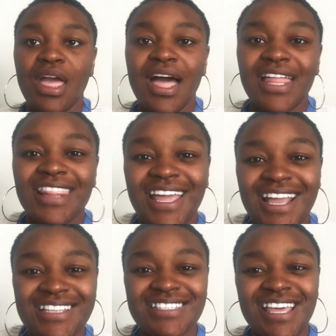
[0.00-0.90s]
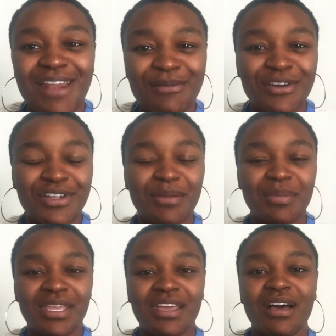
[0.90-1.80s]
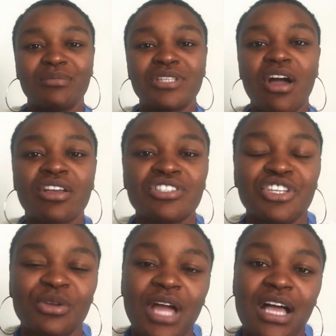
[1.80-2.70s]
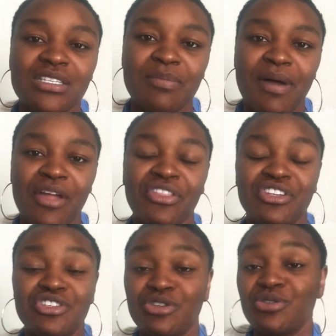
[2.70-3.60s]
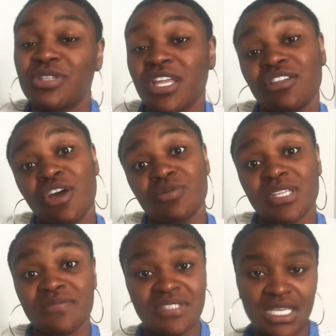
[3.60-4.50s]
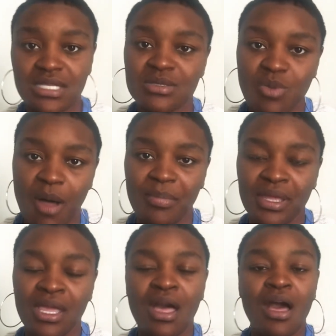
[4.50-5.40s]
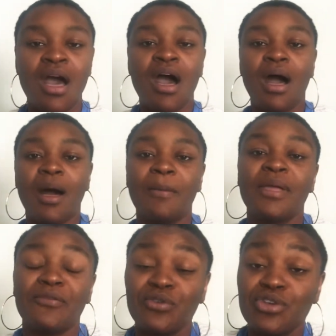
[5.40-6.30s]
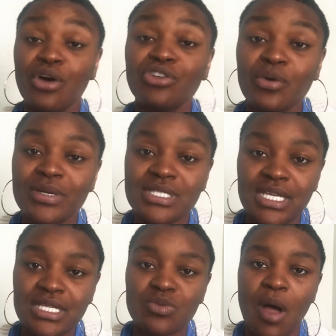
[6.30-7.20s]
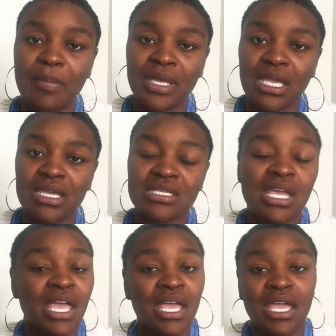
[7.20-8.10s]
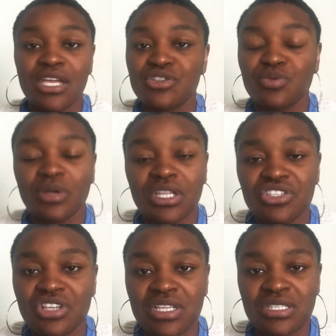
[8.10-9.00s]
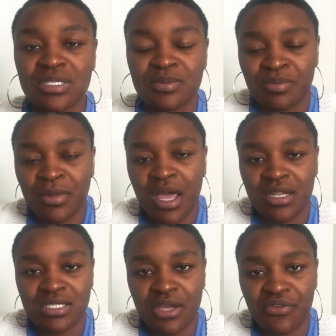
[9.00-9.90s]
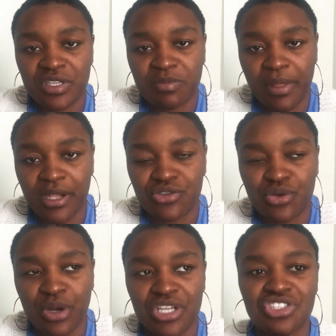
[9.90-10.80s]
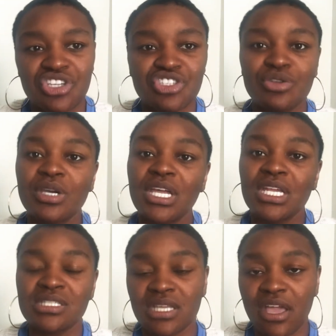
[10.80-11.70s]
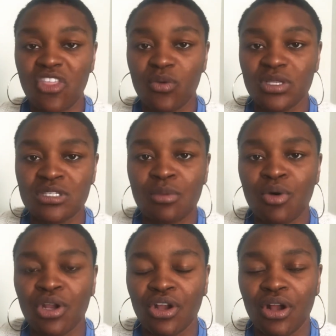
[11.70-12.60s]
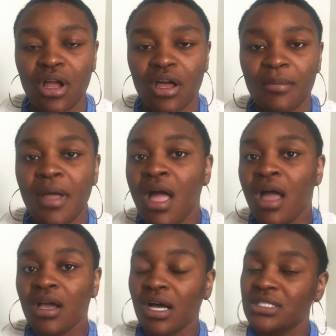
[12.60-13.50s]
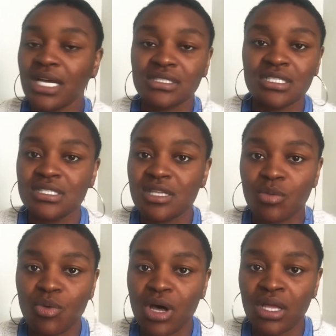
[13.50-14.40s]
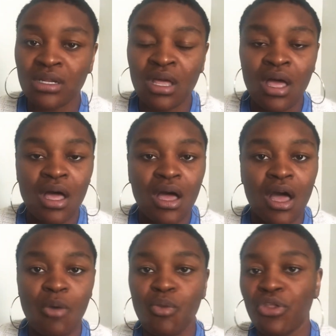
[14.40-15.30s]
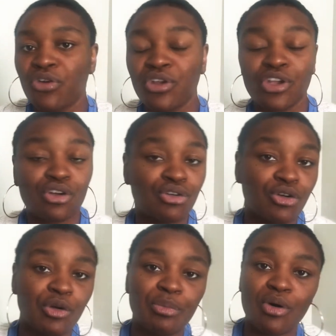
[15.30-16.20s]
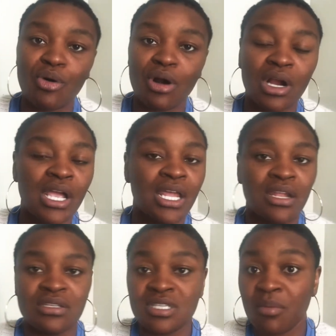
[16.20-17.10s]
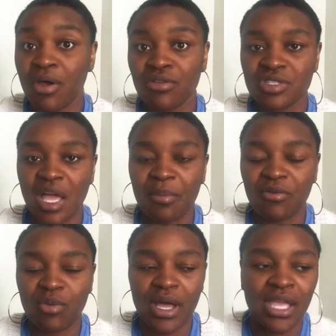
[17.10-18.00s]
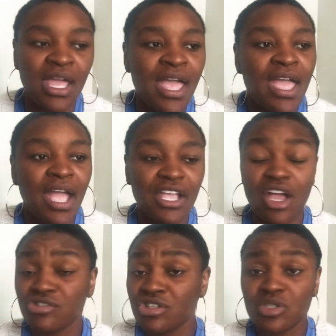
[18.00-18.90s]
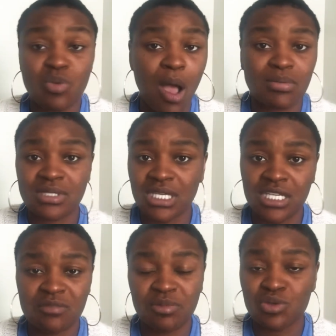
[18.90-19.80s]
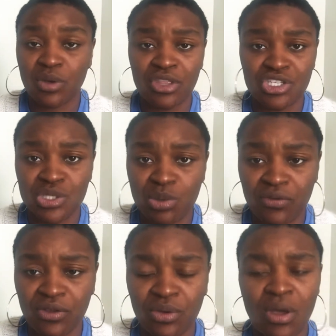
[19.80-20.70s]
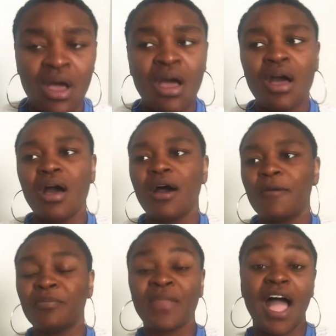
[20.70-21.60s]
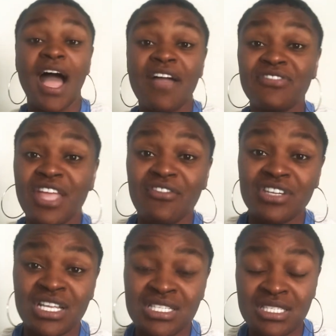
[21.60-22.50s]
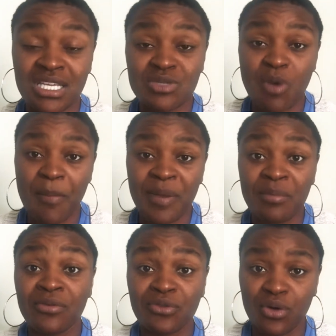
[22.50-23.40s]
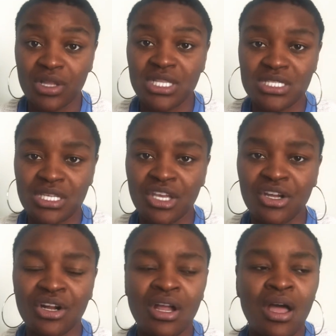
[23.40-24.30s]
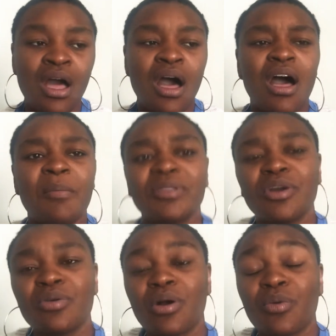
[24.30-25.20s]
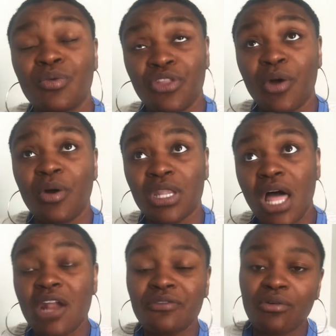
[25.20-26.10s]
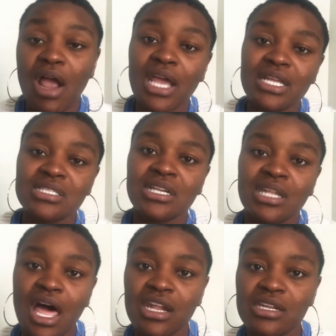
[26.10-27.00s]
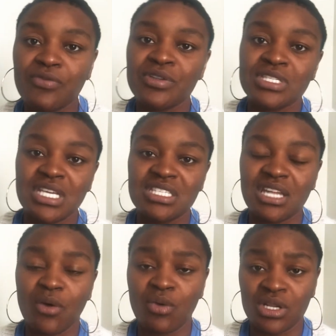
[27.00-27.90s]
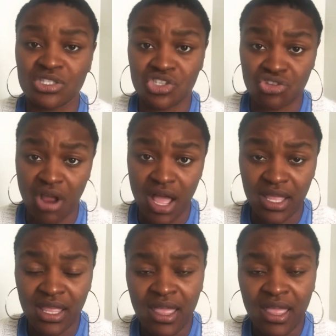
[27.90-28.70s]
Like I said, I'm going to be talking to you guys about the do's and don'ts of seed swapping. If you don't know what seed swapping is, it's really just, it's kind of self-explanatory. It's just you getting together with someone or contacting someone, whether in a group or in some other type of way, and y'all just swap seeds between the two of you. I've never done seed swapping before this year, but there were a lot of varieties and a lot of different seeds that I wanted to try.